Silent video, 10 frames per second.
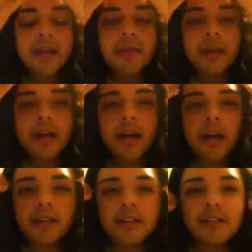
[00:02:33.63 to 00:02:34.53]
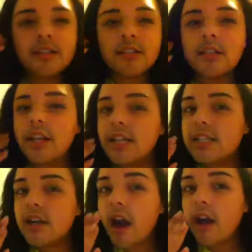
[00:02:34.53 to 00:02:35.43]
because it's
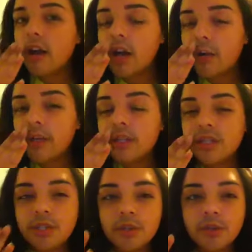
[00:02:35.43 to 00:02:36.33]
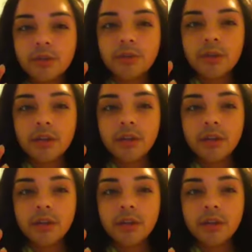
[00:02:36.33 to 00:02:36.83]
not going to